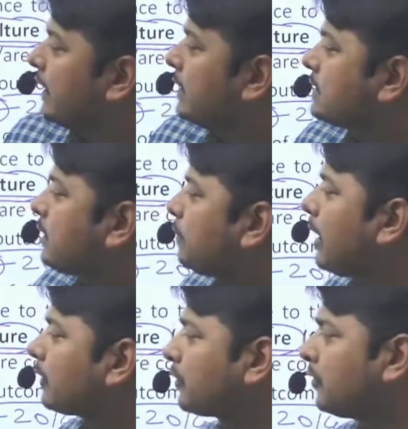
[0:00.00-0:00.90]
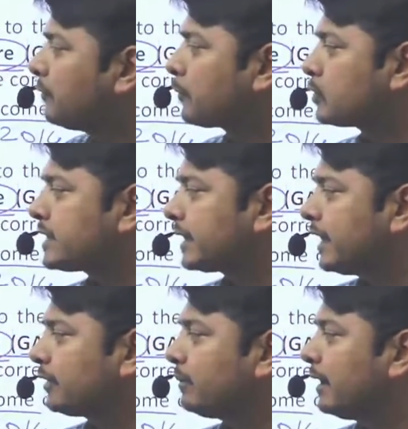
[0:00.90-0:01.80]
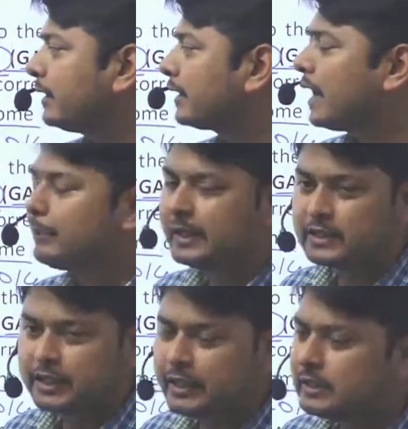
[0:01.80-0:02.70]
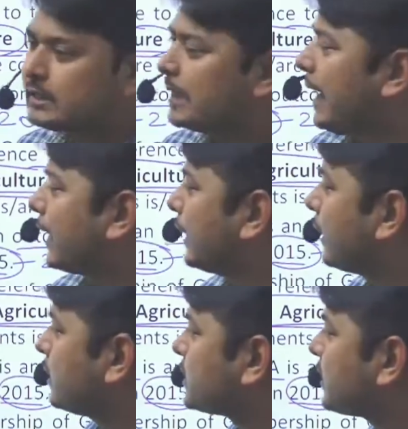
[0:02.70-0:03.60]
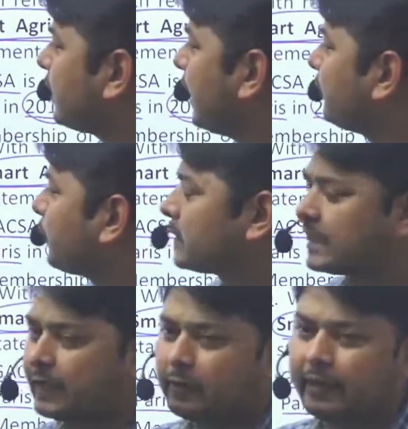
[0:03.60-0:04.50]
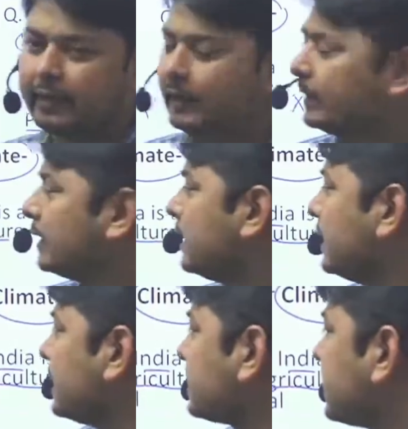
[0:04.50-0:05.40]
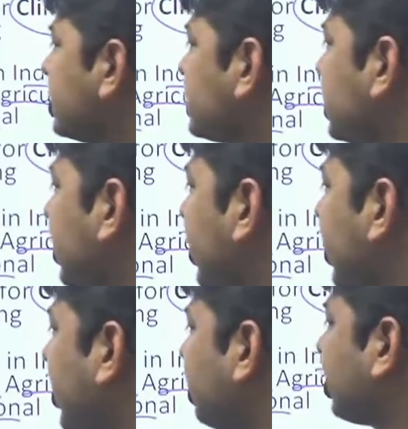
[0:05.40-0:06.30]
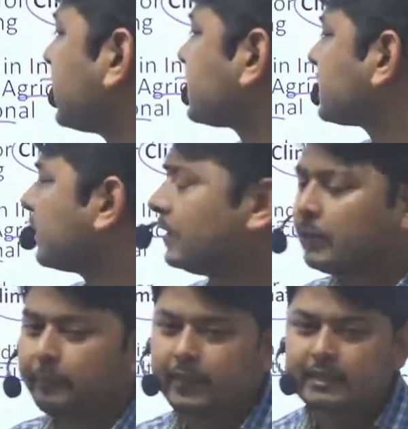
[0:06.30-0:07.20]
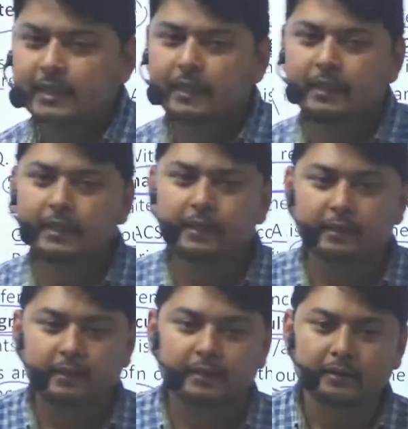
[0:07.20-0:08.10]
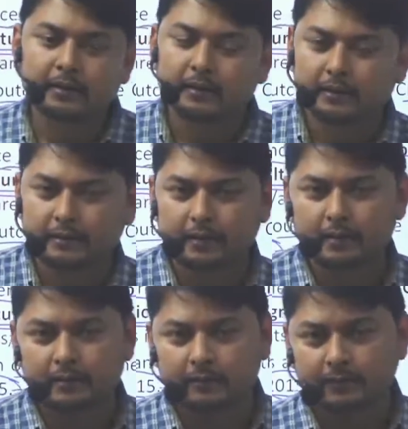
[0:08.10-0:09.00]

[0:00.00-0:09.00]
is a part of project led by climate change, agriculture and food security, CCAFS. Basically, the